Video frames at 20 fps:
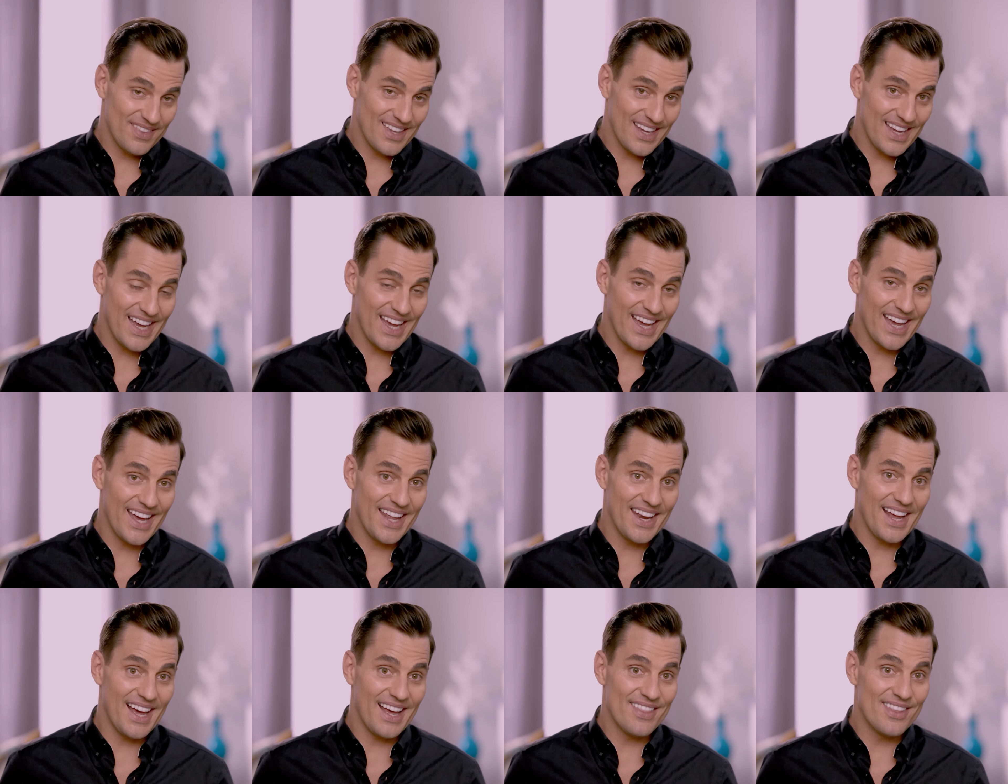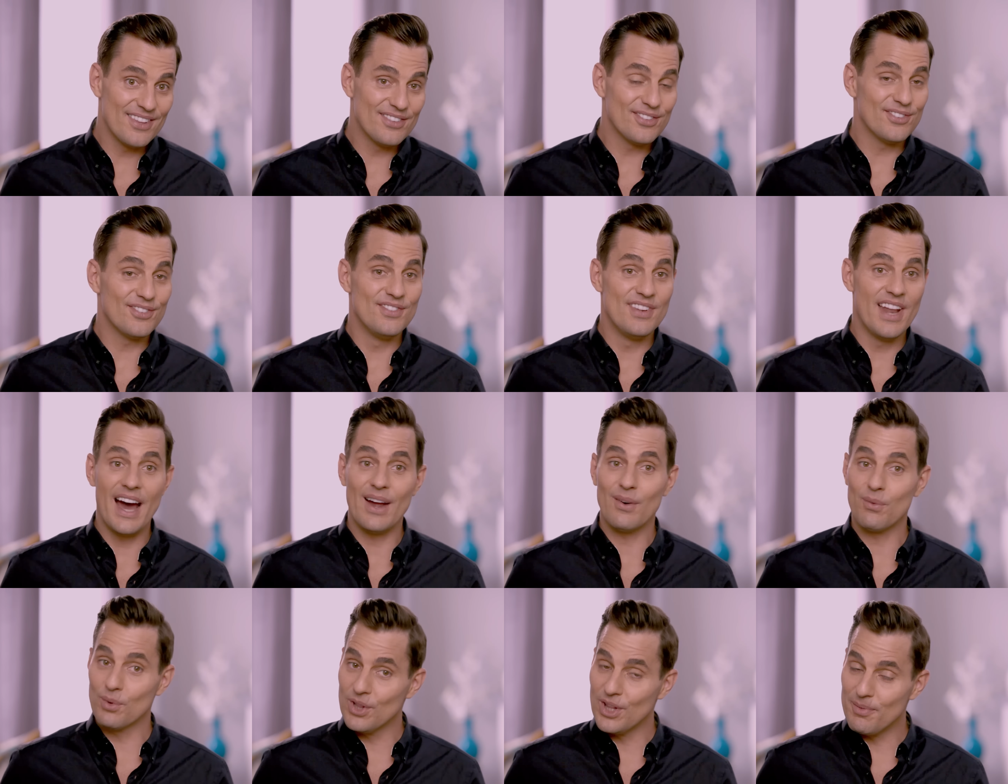And this is
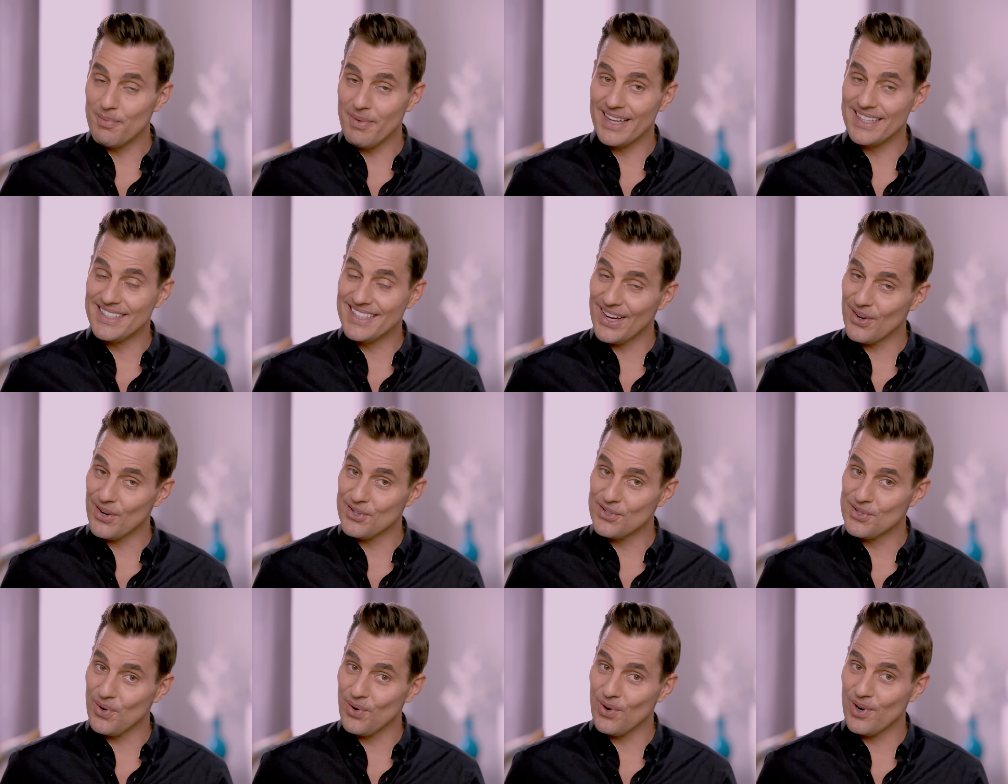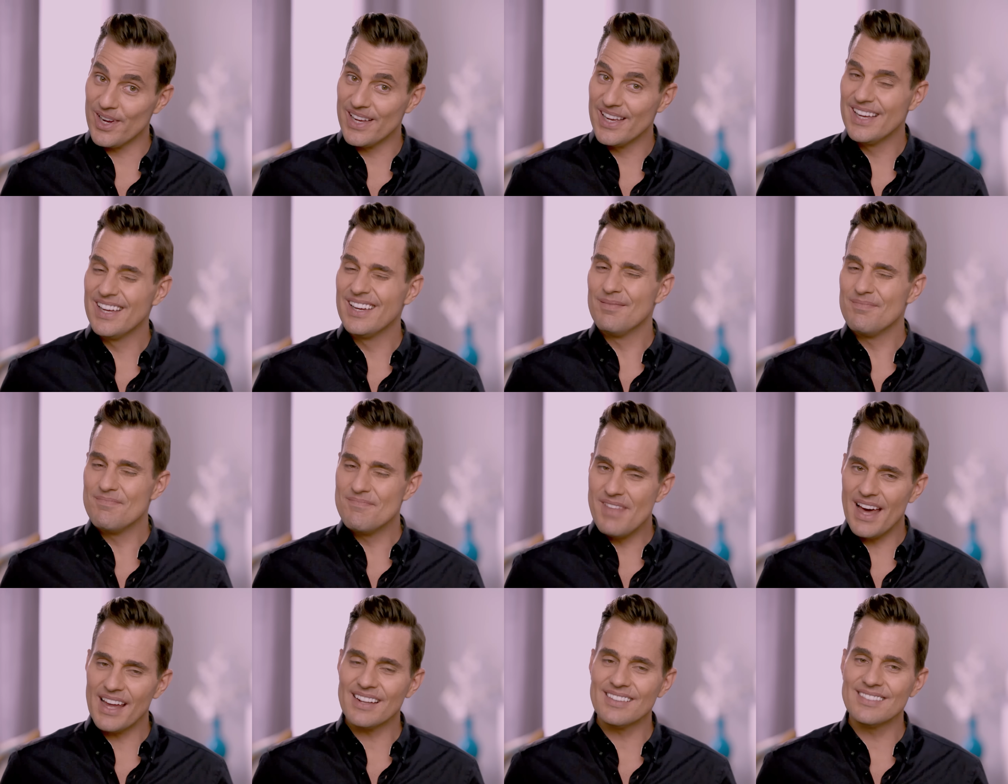not really my territory.
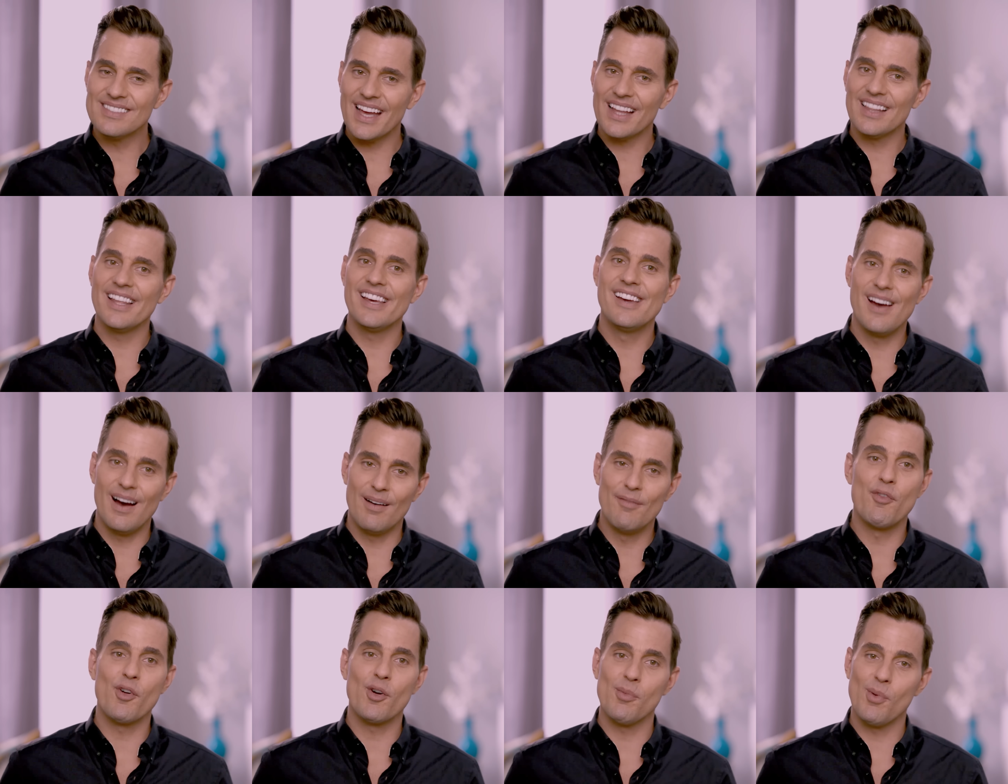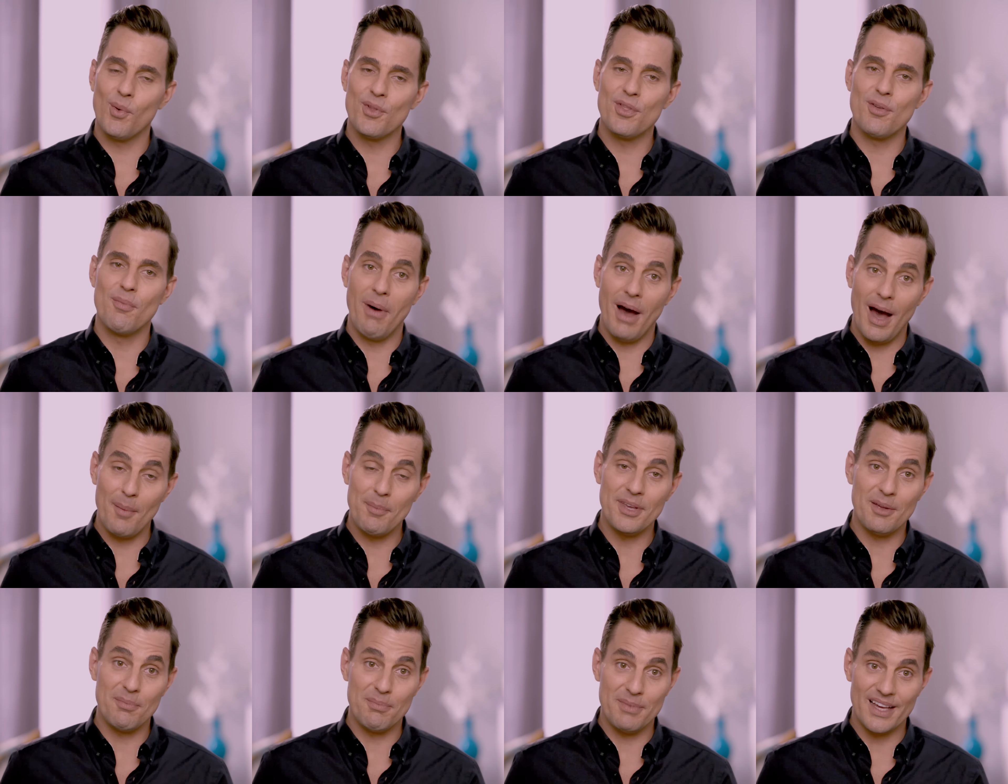Not exactly comfortable with the
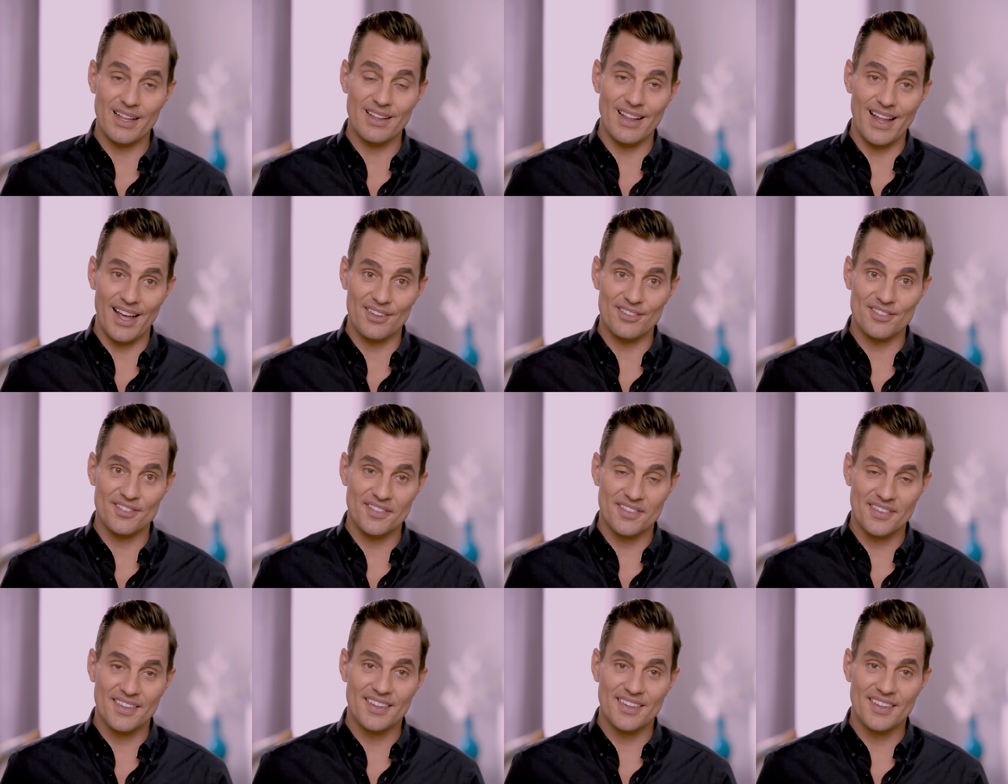Mommy and Me class.